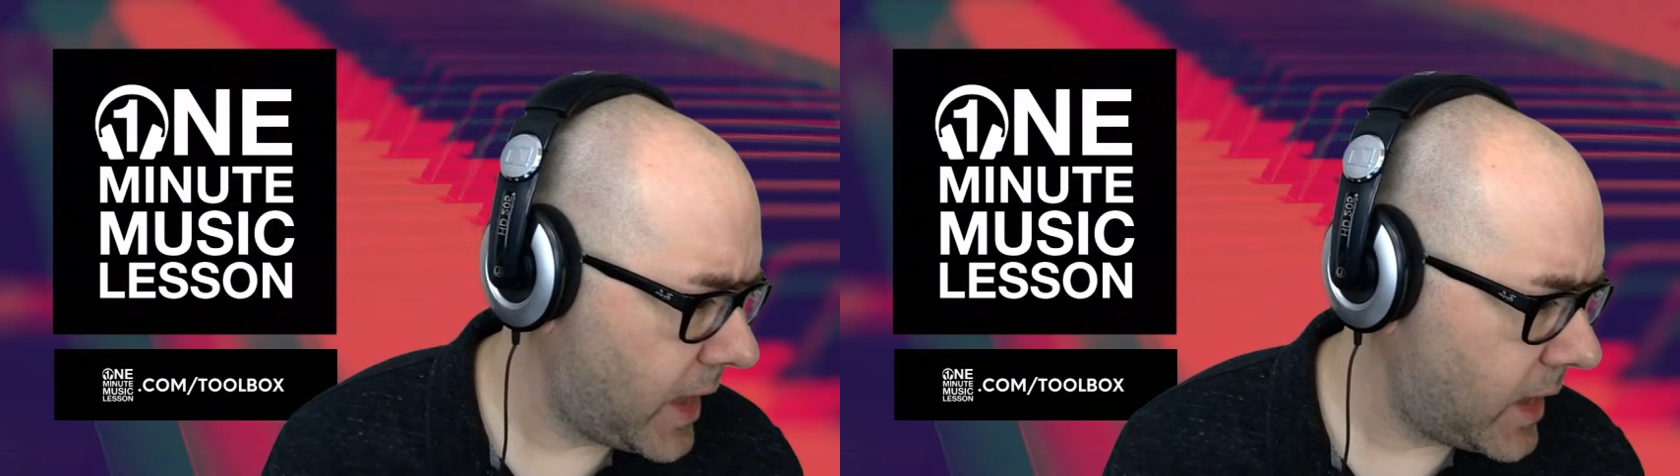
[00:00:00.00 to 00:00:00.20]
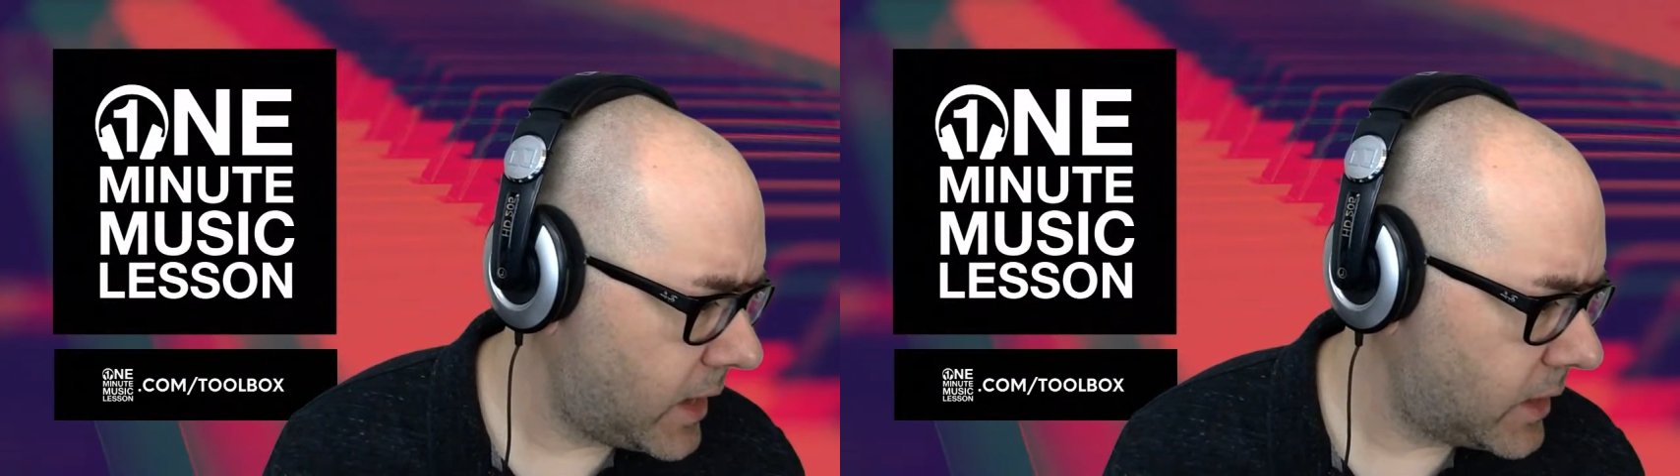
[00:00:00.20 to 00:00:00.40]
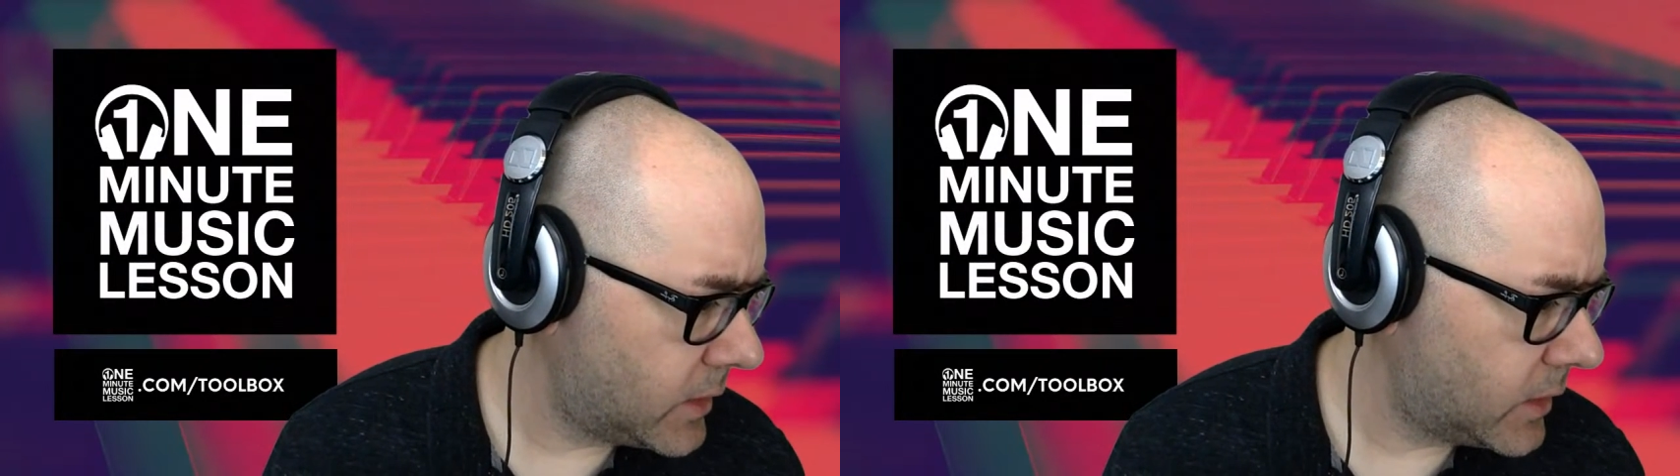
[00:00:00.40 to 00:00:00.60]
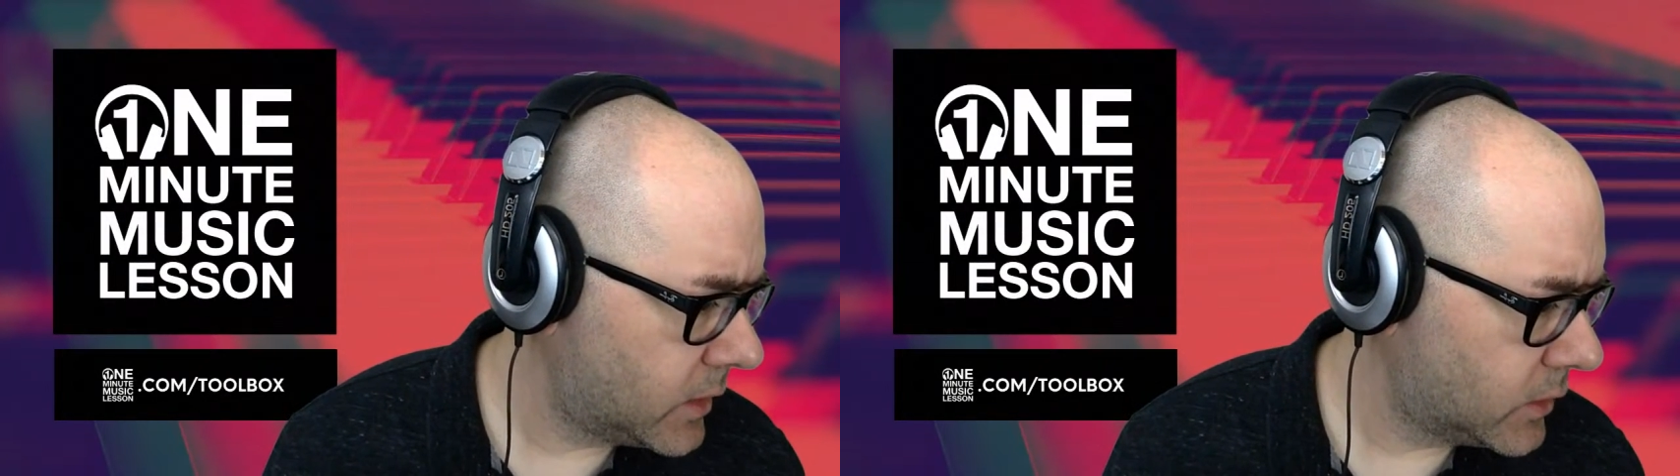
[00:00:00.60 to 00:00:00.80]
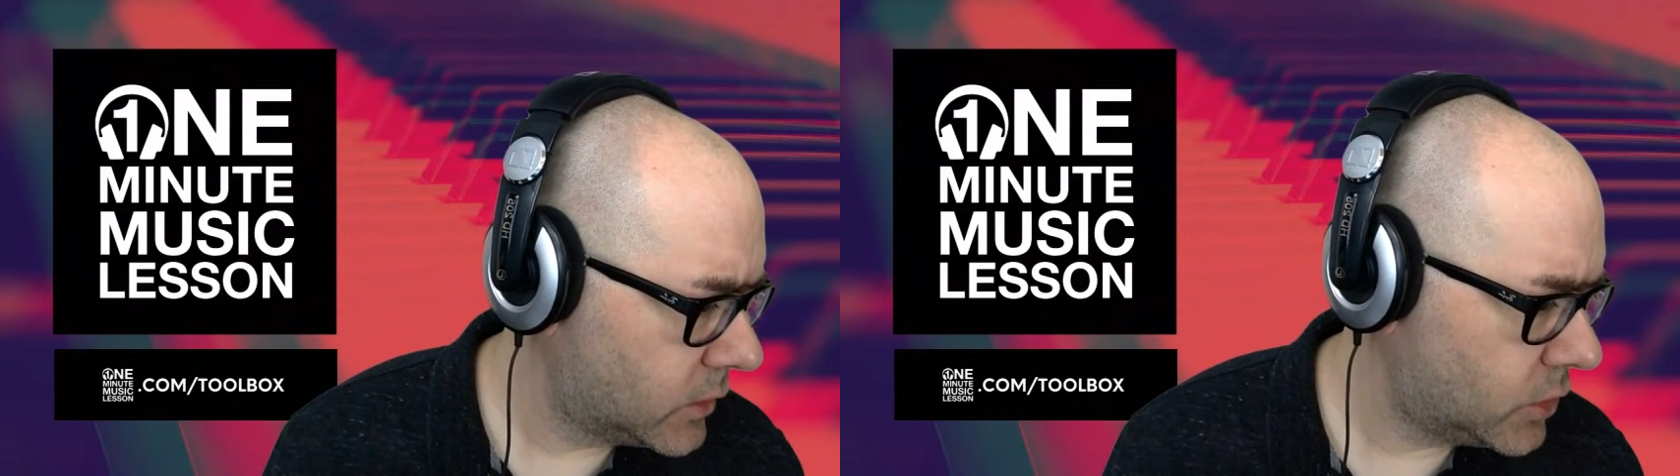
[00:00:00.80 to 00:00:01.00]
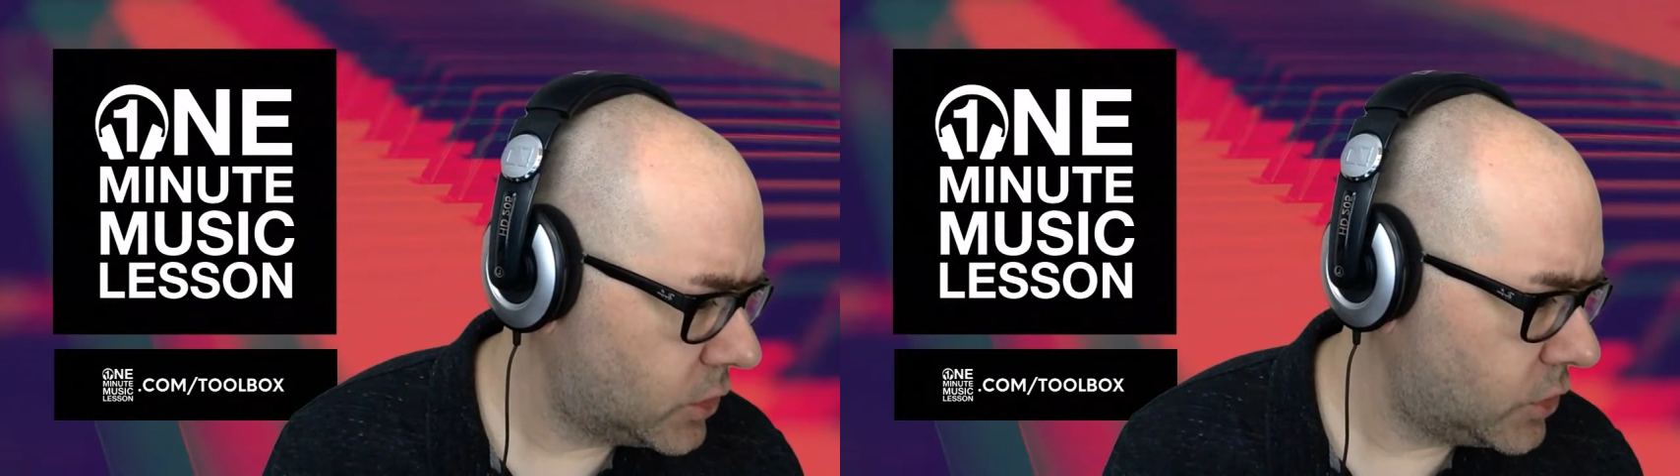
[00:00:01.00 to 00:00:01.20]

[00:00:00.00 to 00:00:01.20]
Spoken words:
And to